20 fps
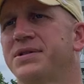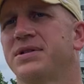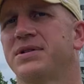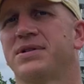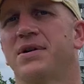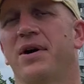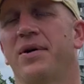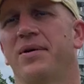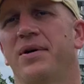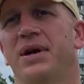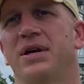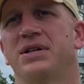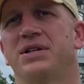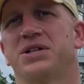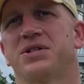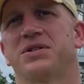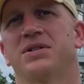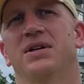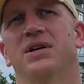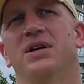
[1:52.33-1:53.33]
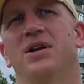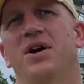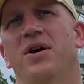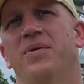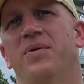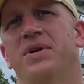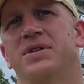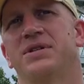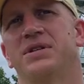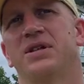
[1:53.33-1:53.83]
So it just, you
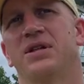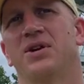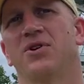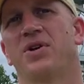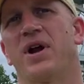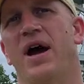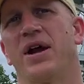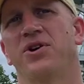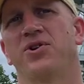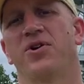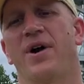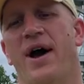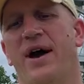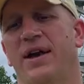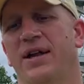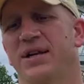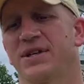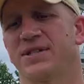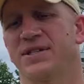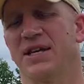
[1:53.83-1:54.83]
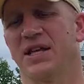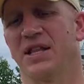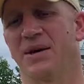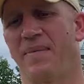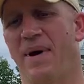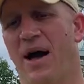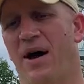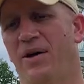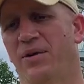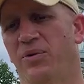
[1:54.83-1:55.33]
know, you're not going to see
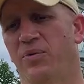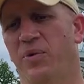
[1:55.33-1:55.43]
them out